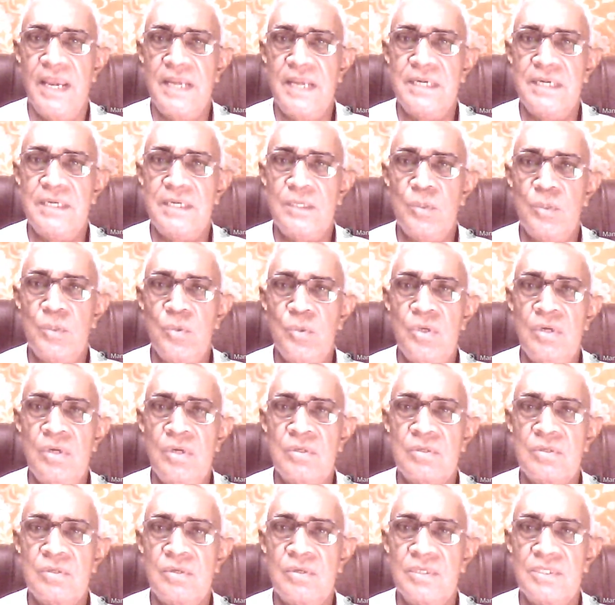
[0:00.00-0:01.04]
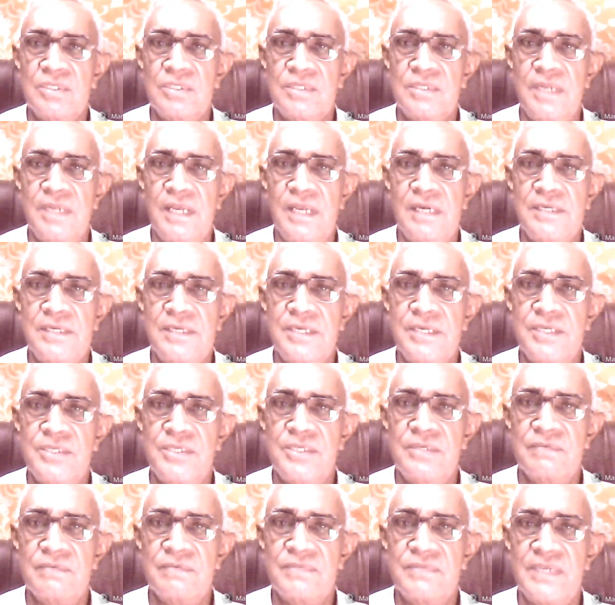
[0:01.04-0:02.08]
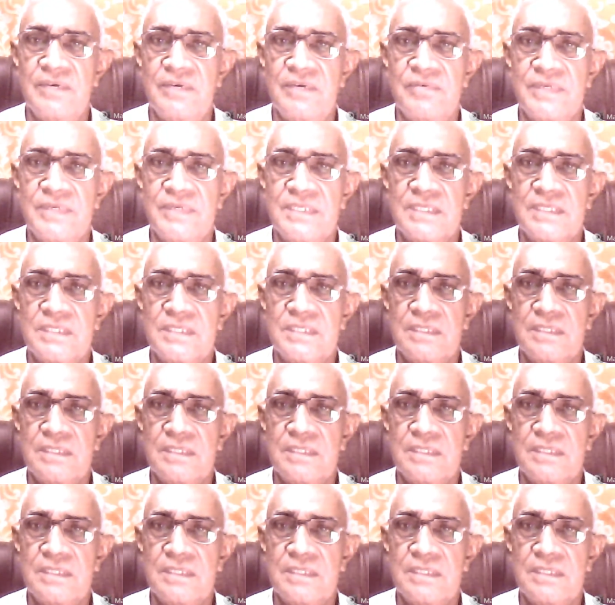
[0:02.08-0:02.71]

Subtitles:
and do not cause dilatation of cervix.